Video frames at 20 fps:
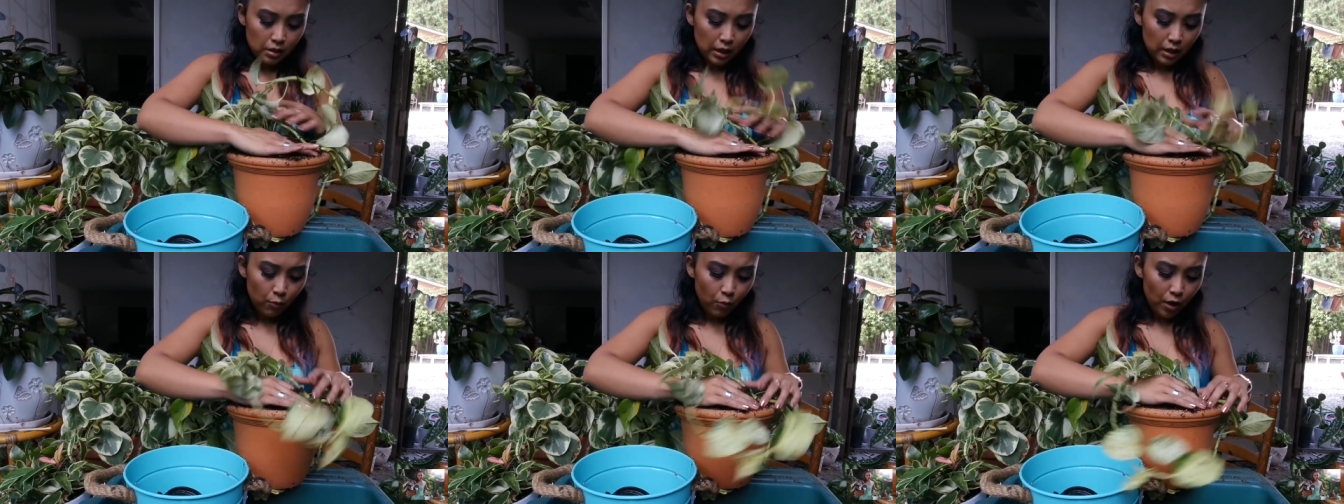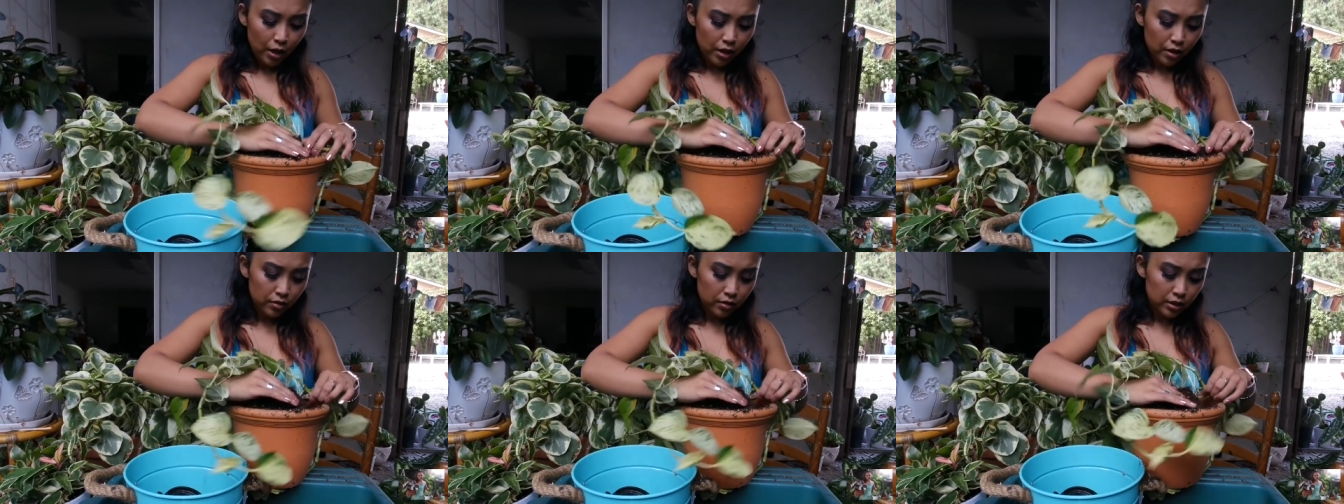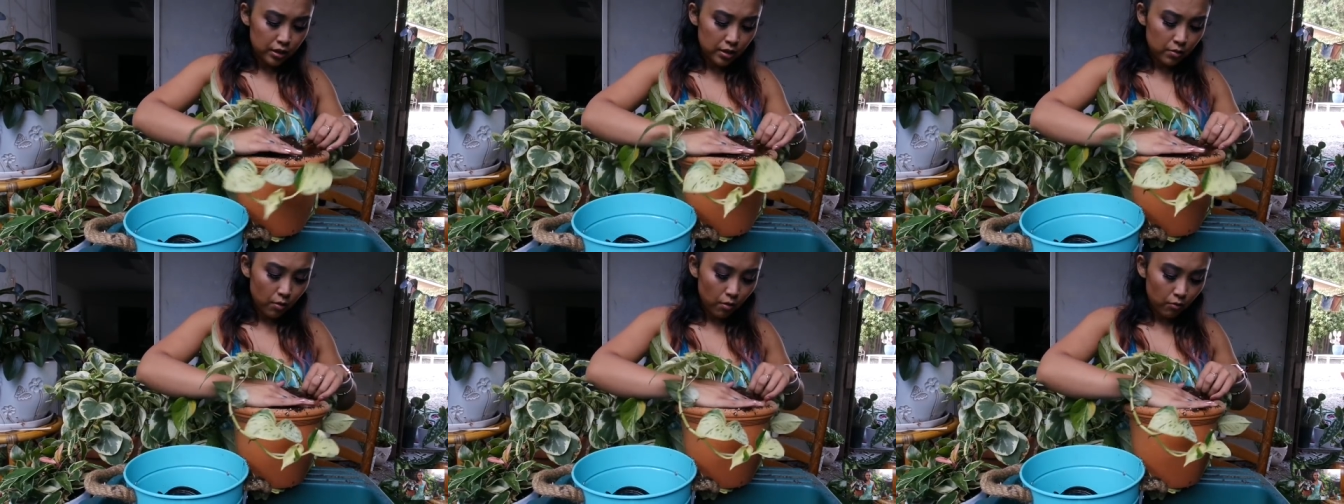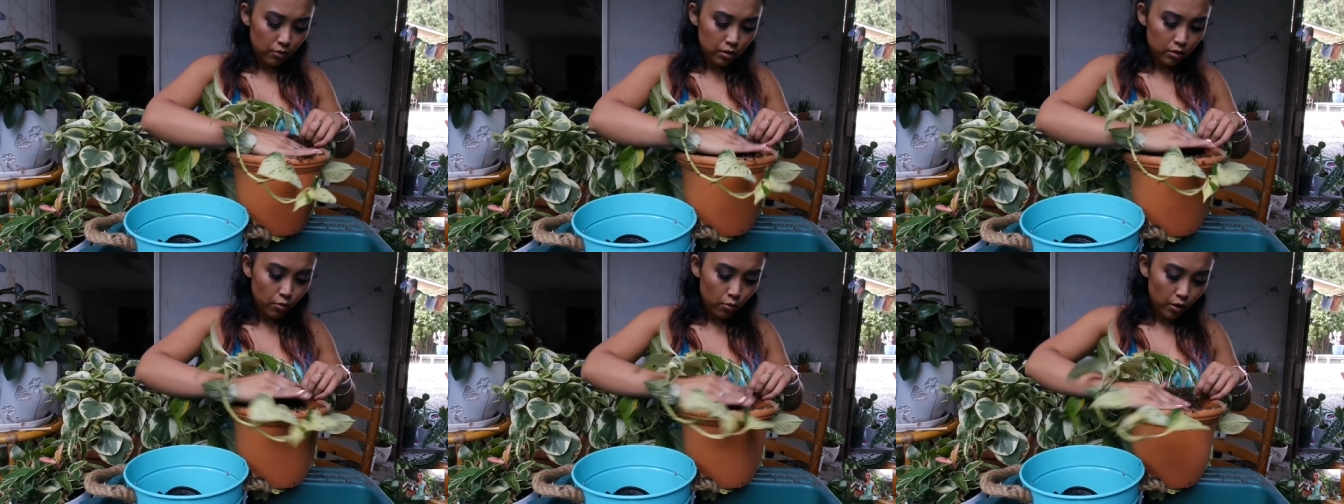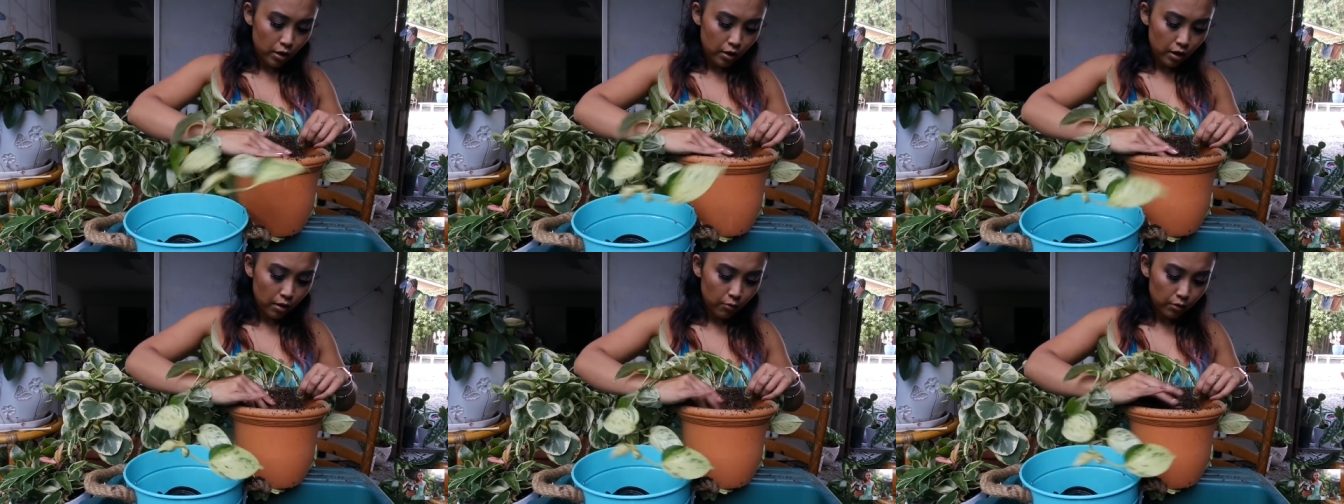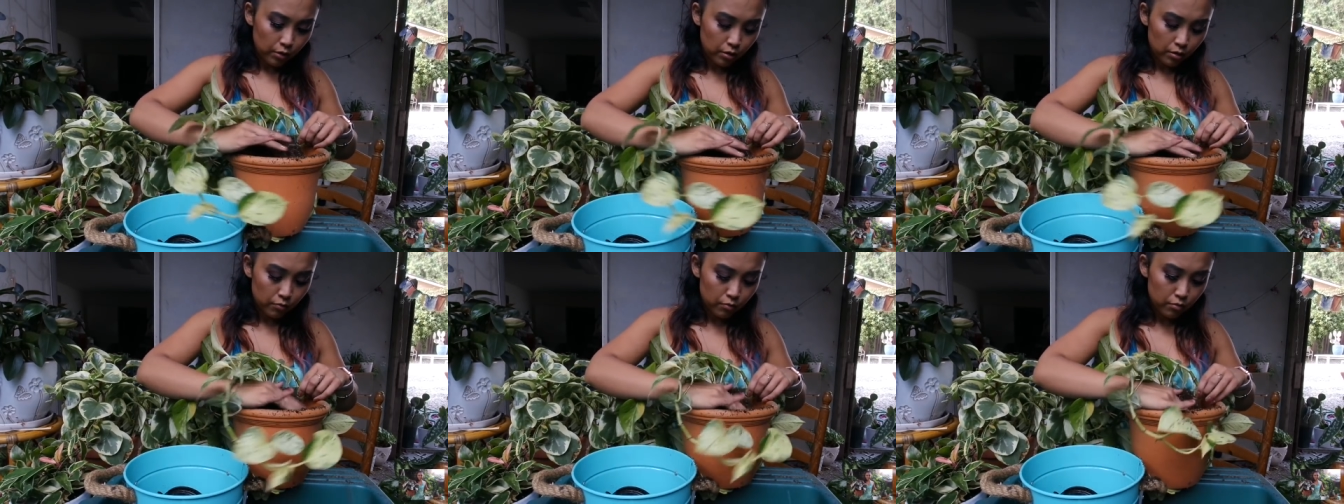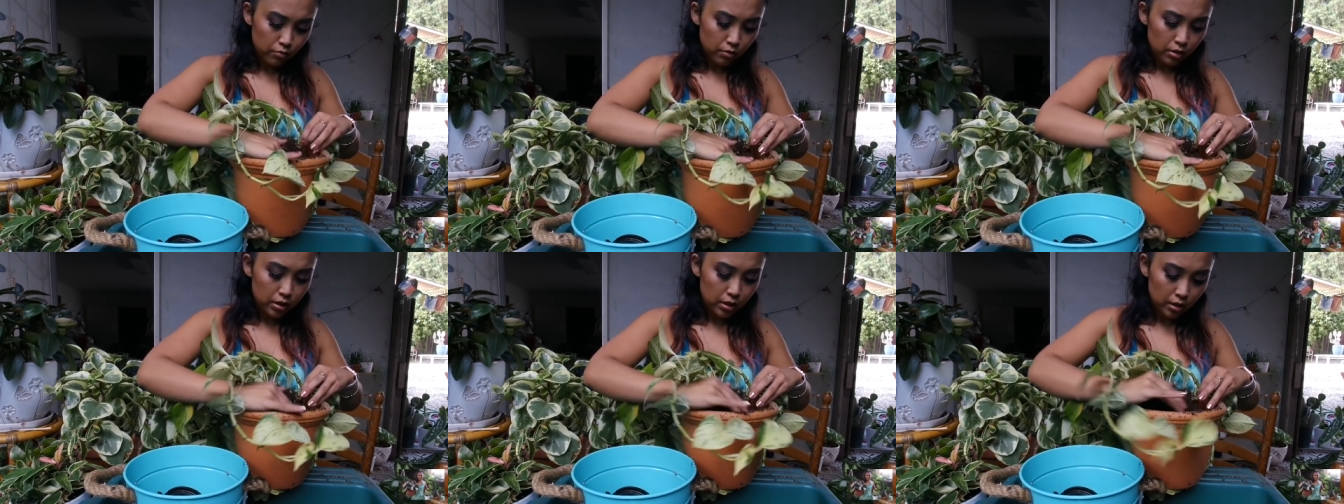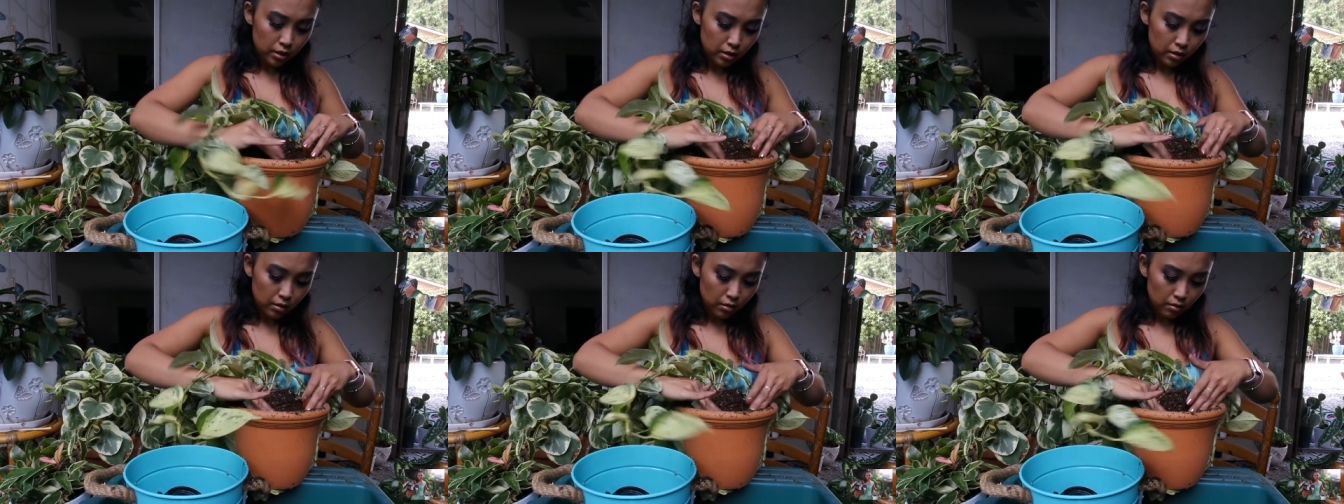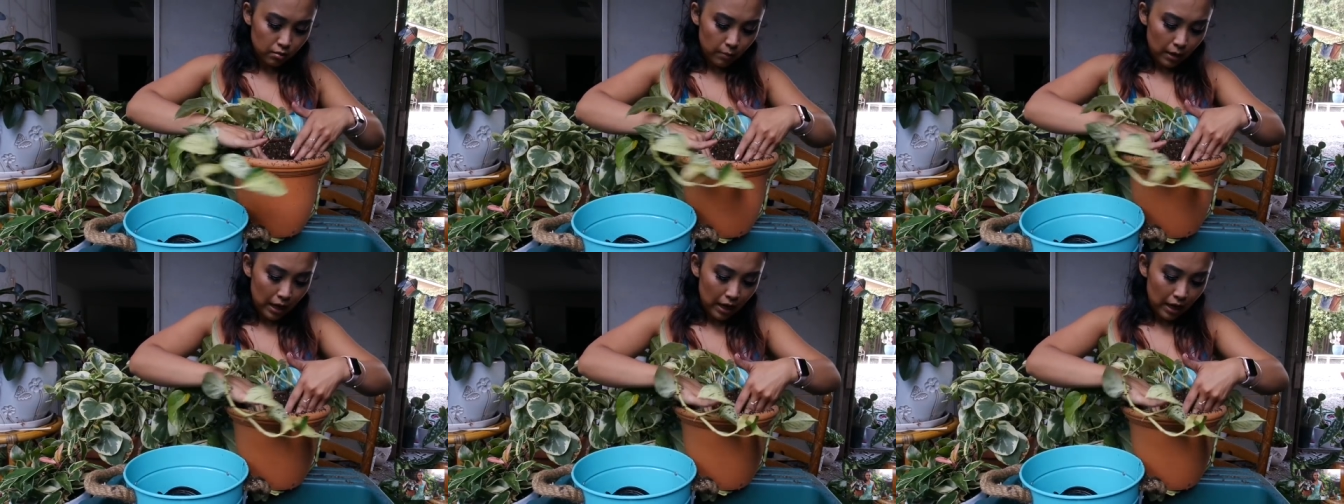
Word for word: I wanted to see what was going on with the root system.